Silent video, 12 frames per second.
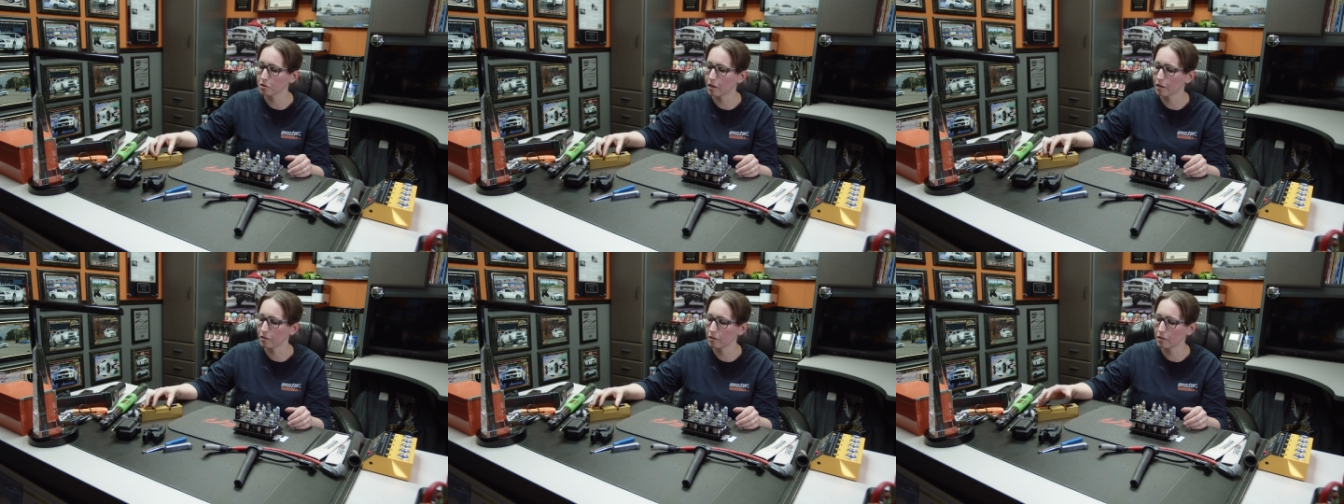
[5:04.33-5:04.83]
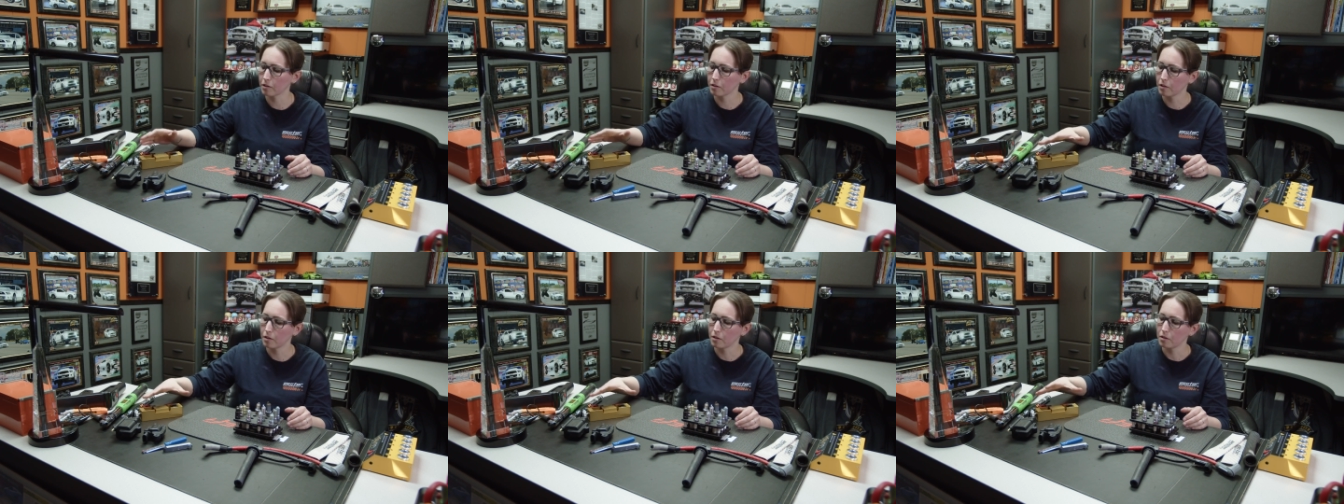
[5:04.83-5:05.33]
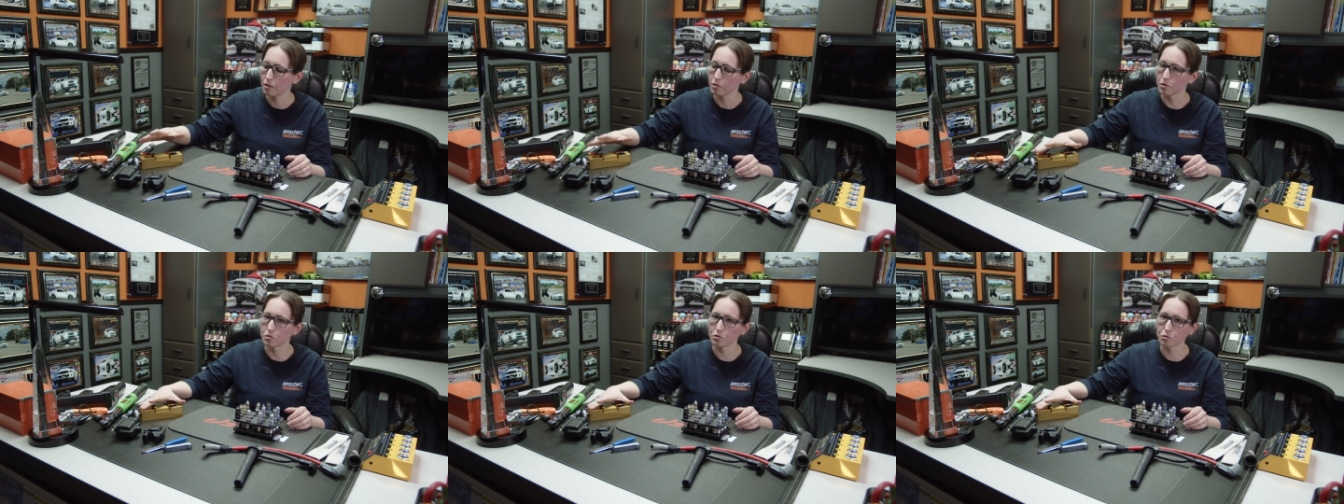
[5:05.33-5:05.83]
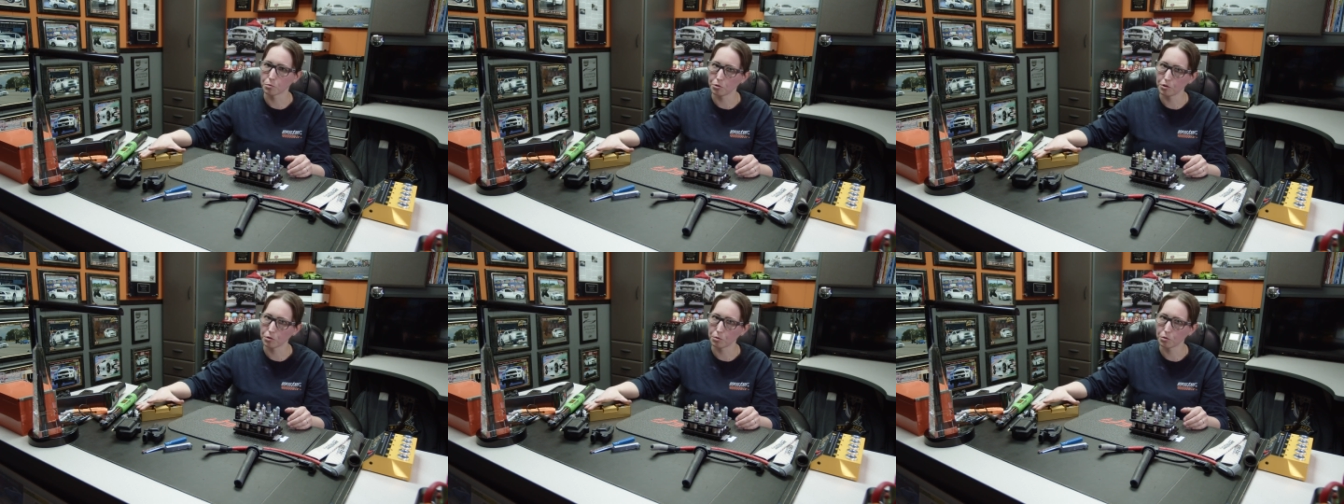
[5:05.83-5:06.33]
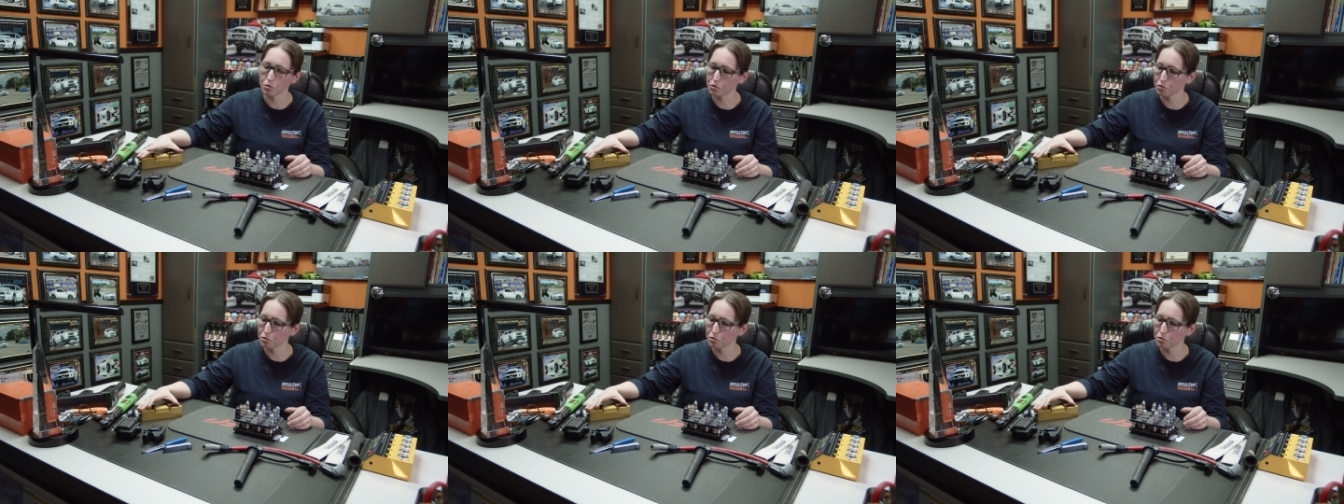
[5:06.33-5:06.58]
correctly. This is a really cool